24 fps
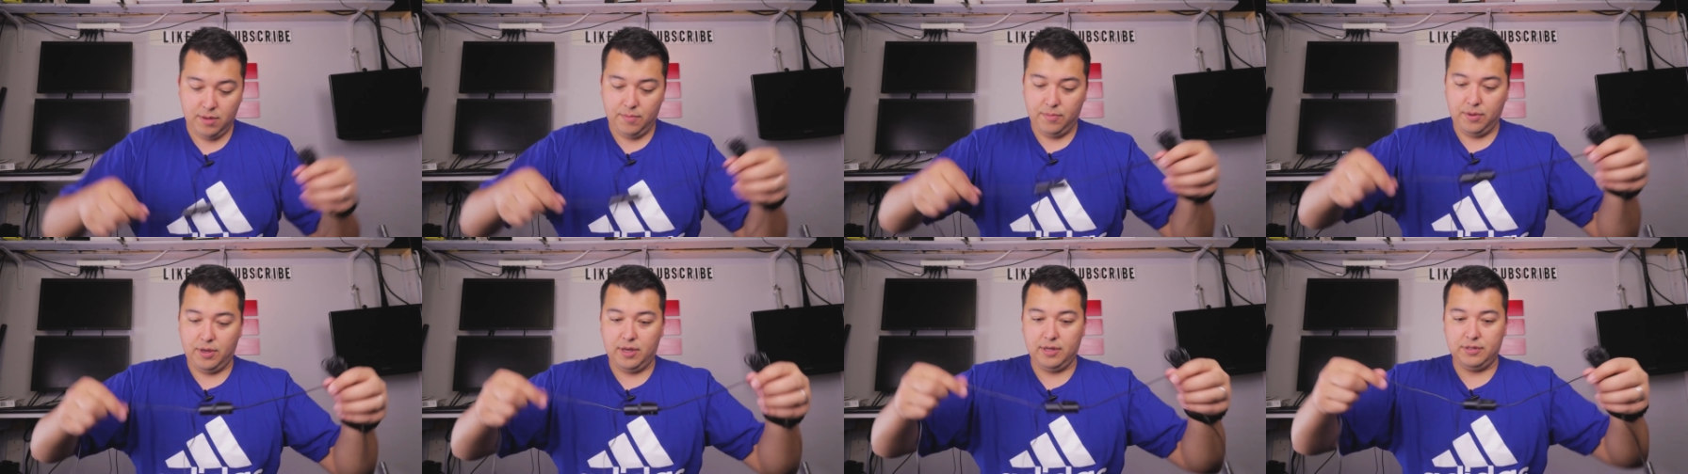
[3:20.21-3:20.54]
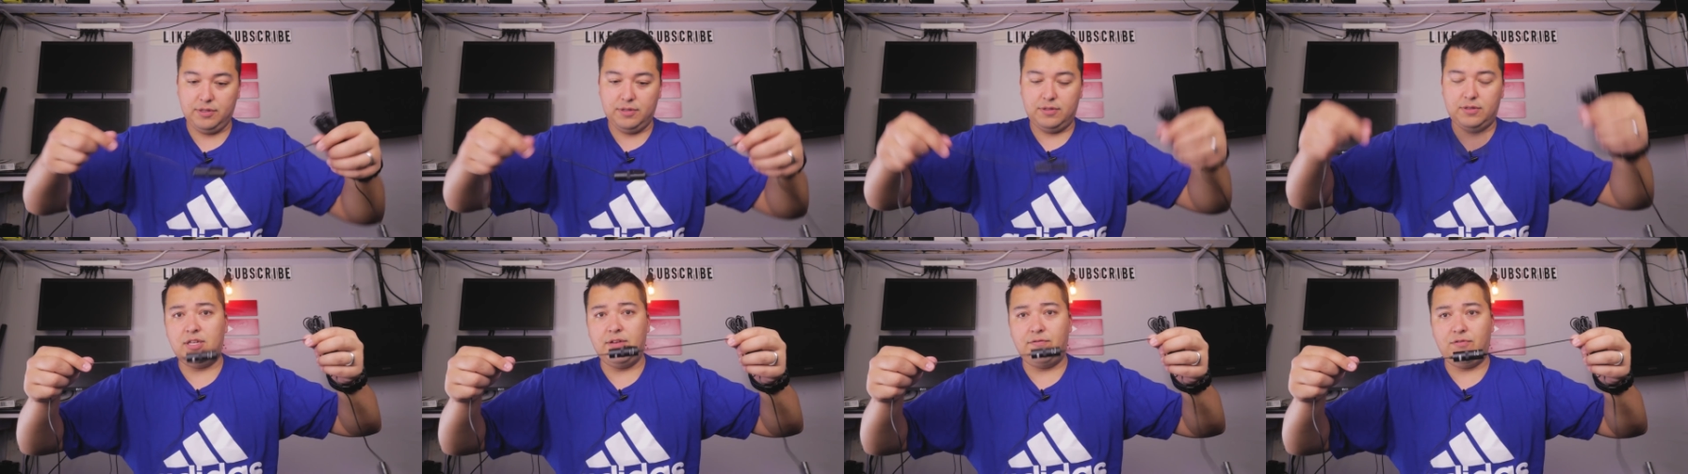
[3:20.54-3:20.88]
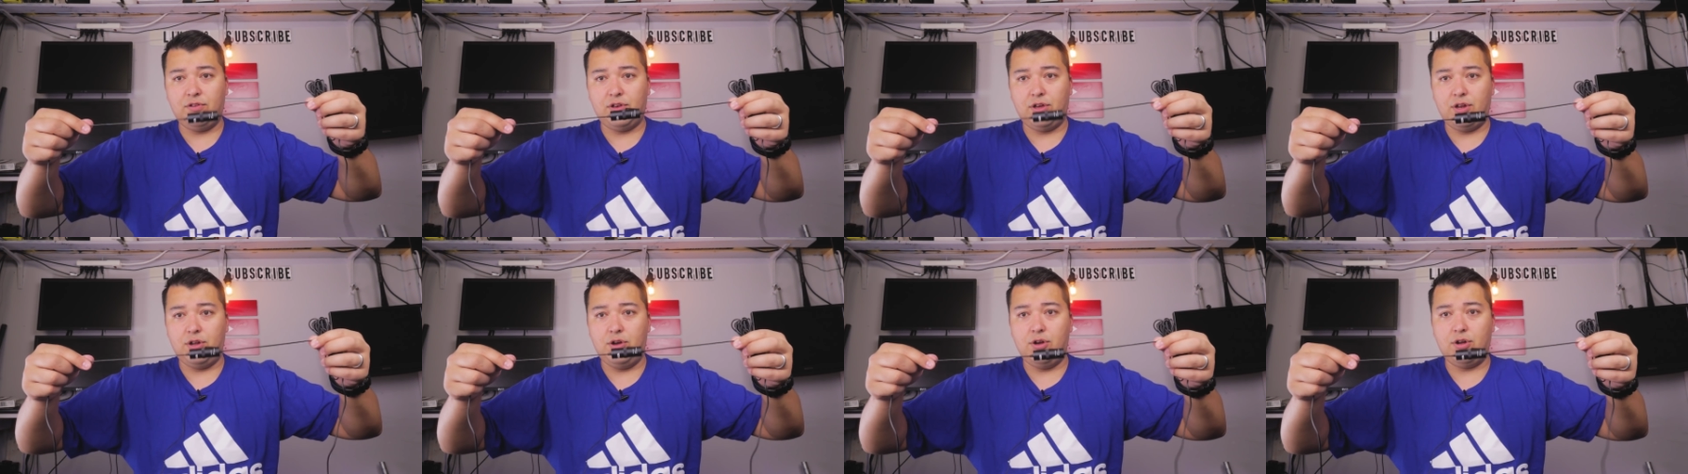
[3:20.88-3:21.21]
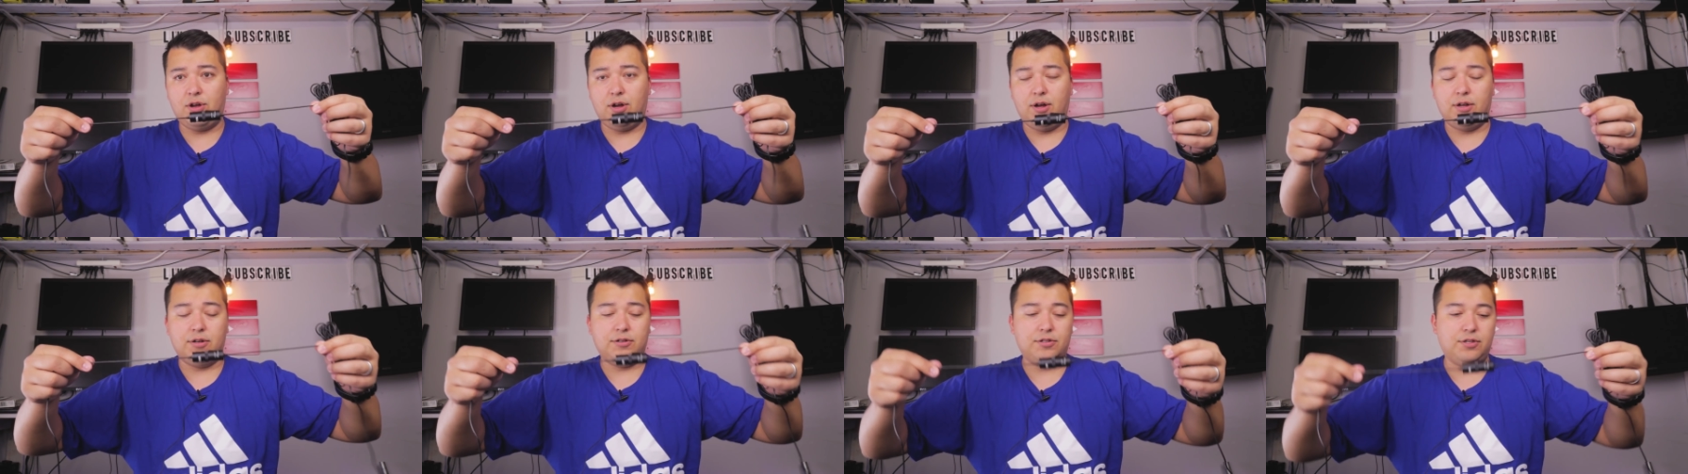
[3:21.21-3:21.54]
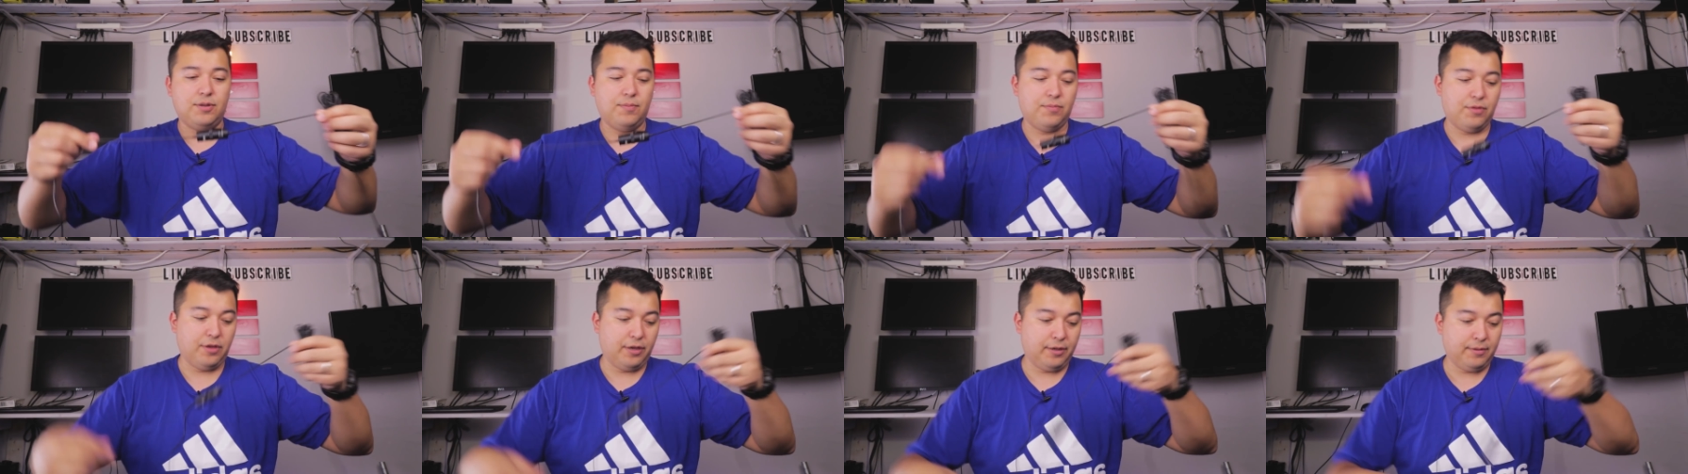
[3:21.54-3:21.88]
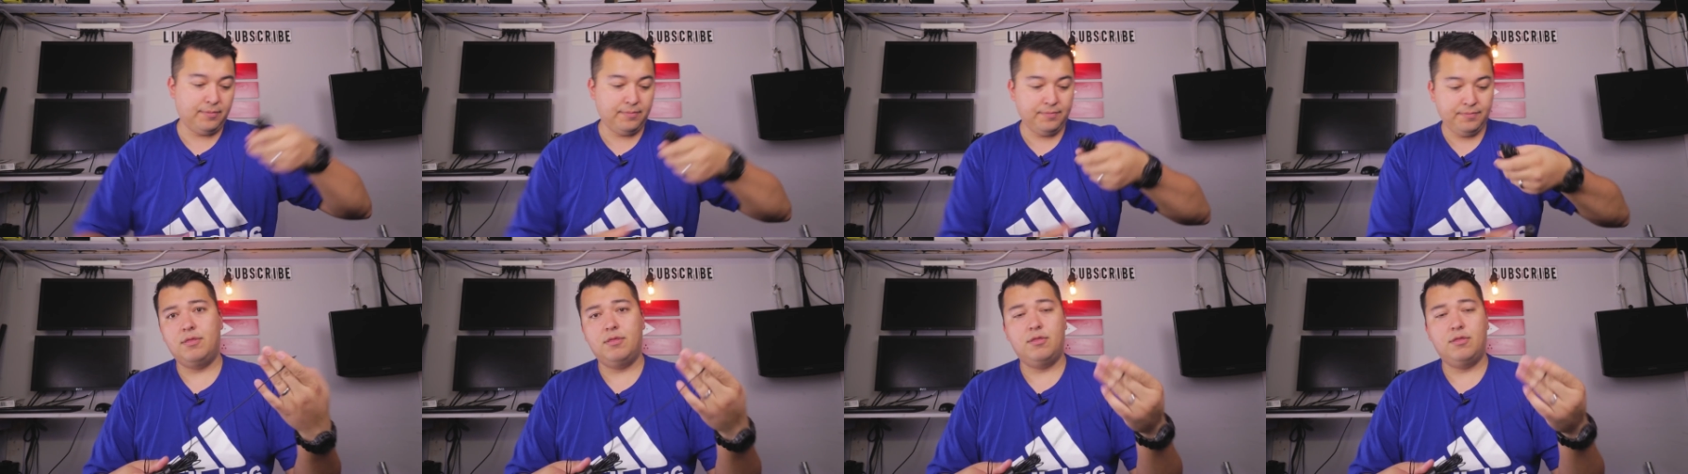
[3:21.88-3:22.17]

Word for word: because it's definitely going to hook onto something.